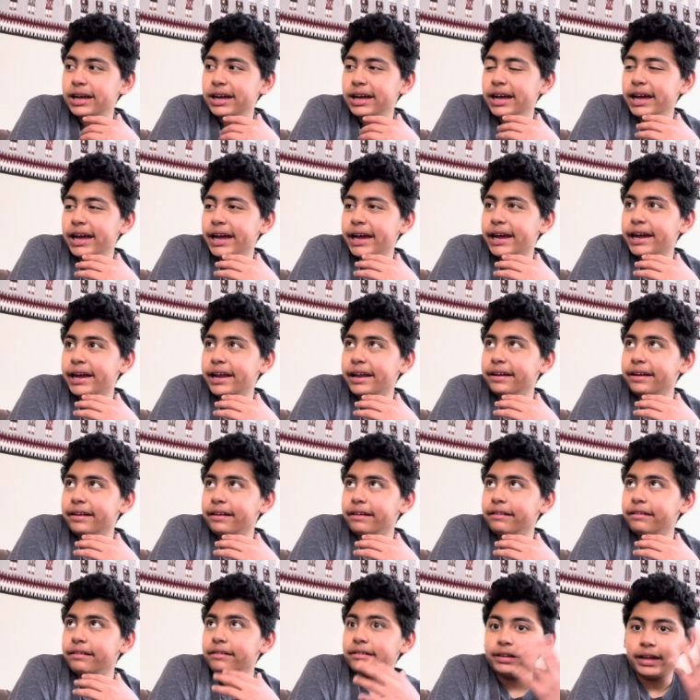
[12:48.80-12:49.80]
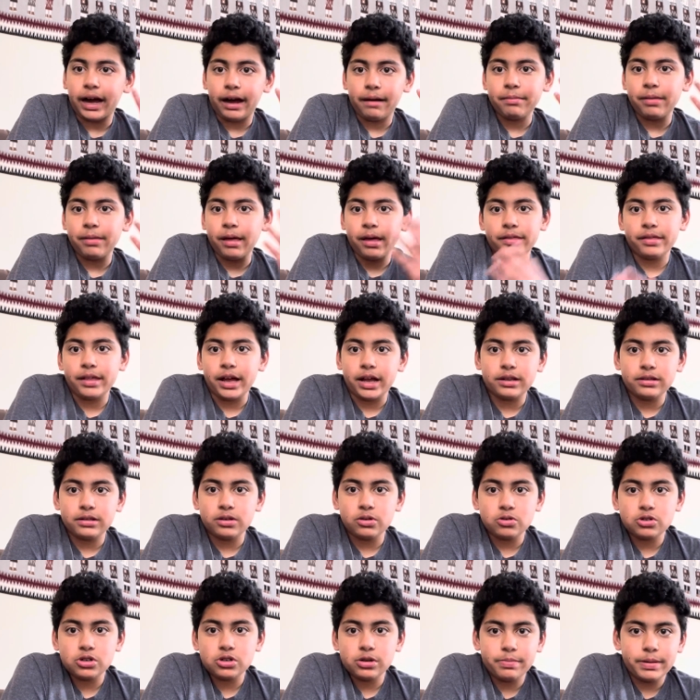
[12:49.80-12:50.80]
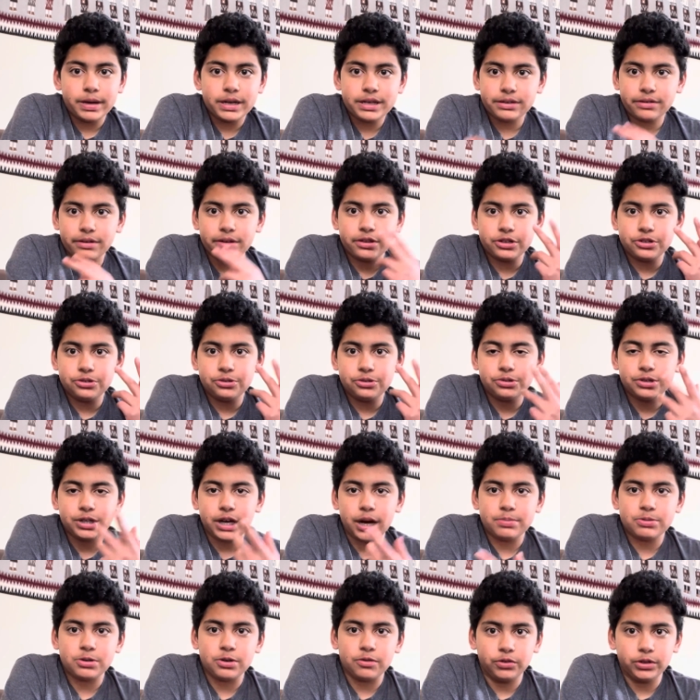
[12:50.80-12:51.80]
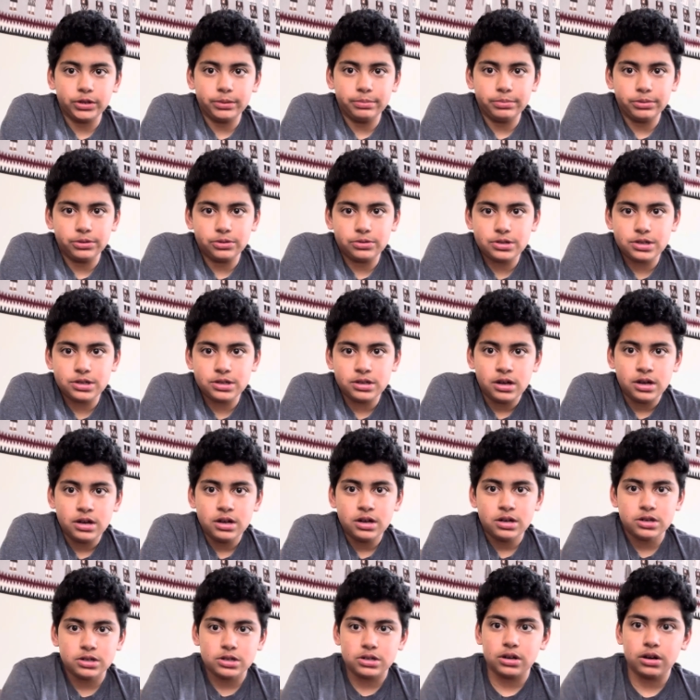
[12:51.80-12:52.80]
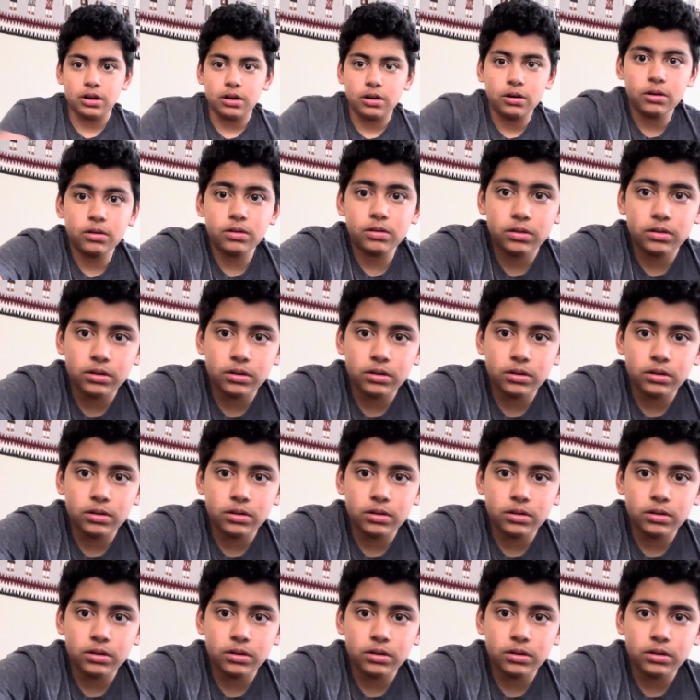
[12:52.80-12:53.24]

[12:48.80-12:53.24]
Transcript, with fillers: and yeah, that that those are basically the two types of reboots. So,